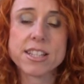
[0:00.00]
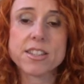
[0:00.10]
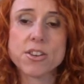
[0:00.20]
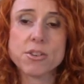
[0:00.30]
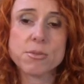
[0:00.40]

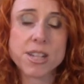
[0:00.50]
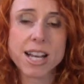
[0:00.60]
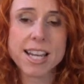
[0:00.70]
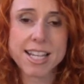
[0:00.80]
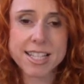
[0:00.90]
So you would
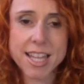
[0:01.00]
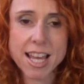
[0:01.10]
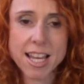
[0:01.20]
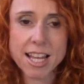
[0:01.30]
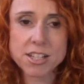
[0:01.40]
click into
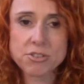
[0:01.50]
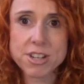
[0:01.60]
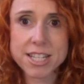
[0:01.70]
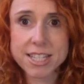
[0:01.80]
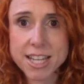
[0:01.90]
that
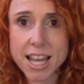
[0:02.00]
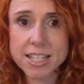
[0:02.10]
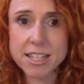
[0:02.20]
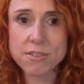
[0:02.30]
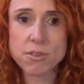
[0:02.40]
category
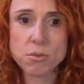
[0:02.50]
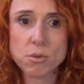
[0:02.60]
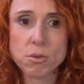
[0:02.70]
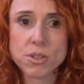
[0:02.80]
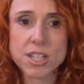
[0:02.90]
instead if you
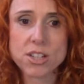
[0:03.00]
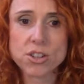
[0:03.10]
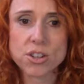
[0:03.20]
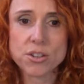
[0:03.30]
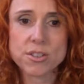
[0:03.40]
were wanting
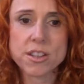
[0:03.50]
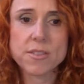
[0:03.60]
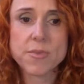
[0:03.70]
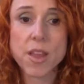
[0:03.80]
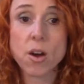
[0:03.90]
shoes.
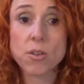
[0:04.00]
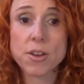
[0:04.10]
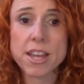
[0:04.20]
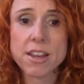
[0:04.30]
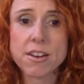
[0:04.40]
Although
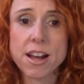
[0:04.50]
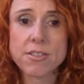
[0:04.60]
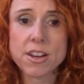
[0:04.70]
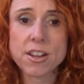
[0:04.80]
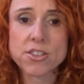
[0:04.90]
here I
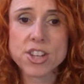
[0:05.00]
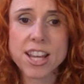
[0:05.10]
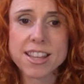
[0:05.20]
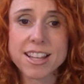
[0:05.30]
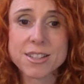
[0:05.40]
haven't
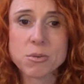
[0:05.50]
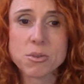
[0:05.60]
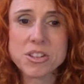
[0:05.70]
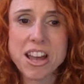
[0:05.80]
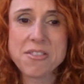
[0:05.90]
unchecked that, so
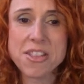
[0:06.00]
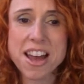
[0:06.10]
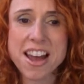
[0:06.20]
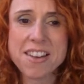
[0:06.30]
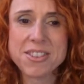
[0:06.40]
watch out for
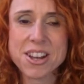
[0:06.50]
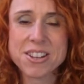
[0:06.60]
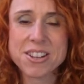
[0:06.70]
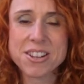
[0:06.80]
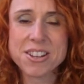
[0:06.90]
that. I haven't
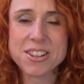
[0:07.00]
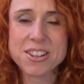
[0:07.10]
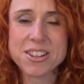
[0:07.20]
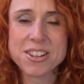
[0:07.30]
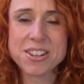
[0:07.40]
unchecked
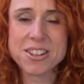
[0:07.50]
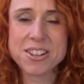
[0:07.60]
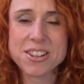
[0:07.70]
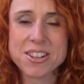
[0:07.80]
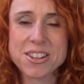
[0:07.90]
my 50
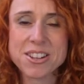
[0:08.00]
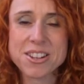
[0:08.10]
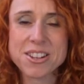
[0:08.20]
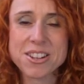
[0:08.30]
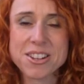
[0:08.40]
miles
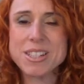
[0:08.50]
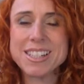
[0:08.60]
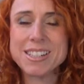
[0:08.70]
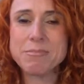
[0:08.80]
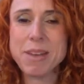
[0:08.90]
from
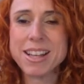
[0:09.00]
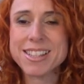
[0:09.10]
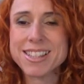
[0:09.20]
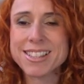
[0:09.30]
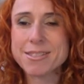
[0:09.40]

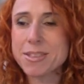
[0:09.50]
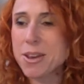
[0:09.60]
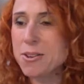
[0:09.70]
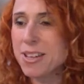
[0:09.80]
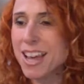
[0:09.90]

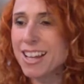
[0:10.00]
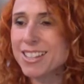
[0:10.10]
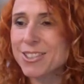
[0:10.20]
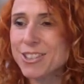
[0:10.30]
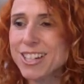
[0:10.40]
Maidstone
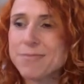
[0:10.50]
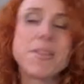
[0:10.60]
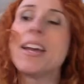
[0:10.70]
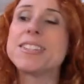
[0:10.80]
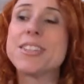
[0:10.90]
category.
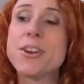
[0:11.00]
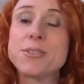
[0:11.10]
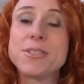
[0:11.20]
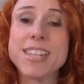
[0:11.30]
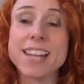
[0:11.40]

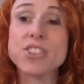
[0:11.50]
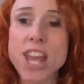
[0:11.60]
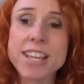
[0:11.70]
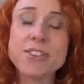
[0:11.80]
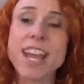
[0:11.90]
So yeah,
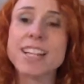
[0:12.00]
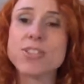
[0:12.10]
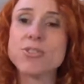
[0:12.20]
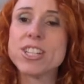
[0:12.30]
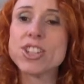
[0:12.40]
check your
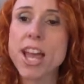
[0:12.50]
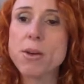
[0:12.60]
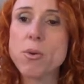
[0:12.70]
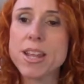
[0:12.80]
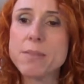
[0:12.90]
category,
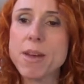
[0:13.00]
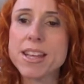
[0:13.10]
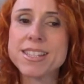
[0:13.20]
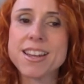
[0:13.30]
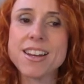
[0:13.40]
check what
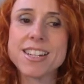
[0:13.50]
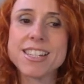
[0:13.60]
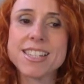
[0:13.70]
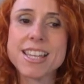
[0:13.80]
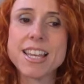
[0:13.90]
eBay has done
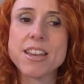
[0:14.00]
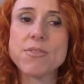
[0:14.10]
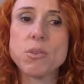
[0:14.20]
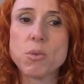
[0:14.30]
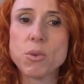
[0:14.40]
and see
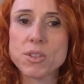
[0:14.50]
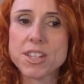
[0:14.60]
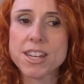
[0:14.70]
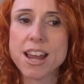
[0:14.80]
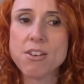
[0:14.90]
if you want to
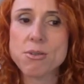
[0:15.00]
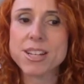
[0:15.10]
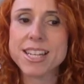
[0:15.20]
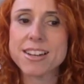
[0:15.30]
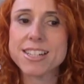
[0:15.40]
narrow
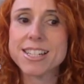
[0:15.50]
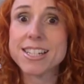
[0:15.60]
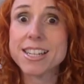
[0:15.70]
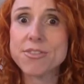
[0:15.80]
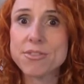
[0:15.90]
it down in a
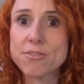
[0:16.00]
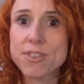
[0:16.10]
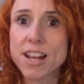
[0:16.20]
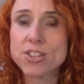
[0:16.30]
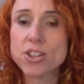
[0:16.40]
different
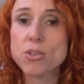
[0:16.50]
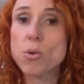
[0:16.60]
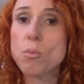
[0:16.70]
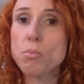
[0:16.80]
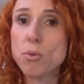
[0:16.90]
fashion
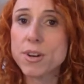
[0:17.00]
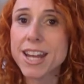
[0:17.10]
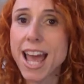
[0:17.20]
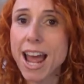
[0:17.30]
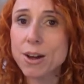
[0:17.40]
or broaden
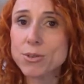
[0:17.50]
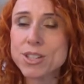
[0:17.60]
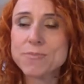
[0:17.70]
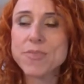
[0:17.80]
it out.